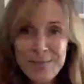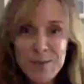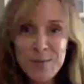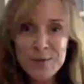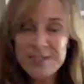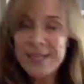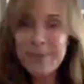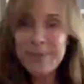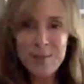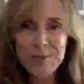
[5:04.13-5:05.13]

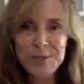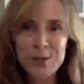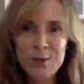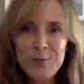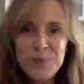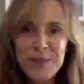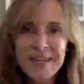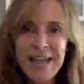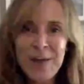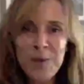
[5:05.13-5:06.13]
number 2.
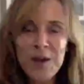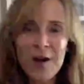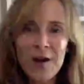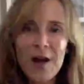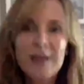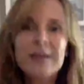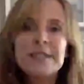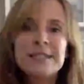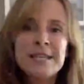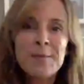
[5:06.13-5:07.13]
Now we are on
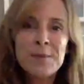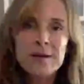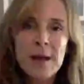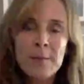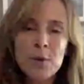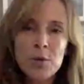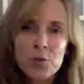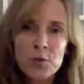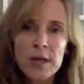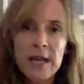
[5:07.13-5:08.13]
sip number
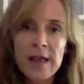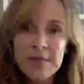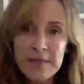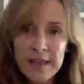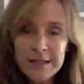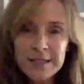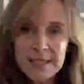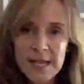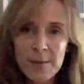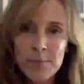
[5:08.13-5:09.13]
3. And this
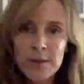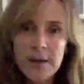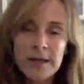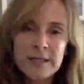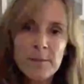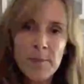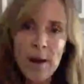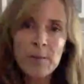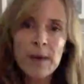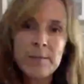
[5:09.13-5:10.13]
sip is
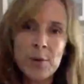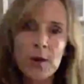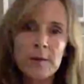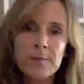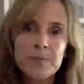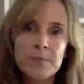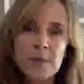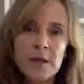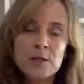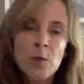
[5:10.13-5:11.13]
about my book.
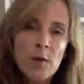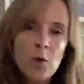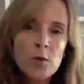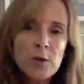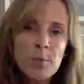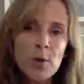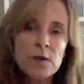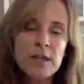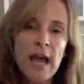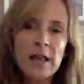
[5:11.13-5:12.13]
So I wrote the
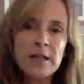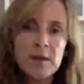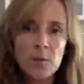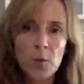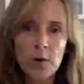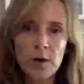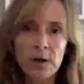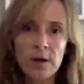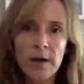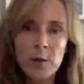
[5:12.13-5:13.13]
book, The Elegant
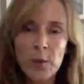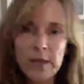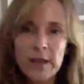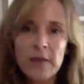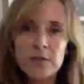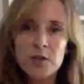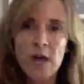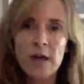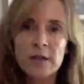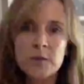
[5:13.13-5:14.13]
Warrior: How to Win Life's
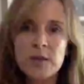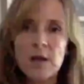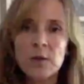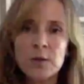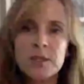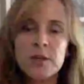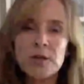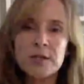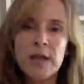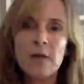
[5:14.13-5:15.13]
Trials Without Losing
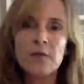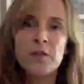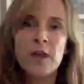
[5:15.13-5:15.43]
Yourself.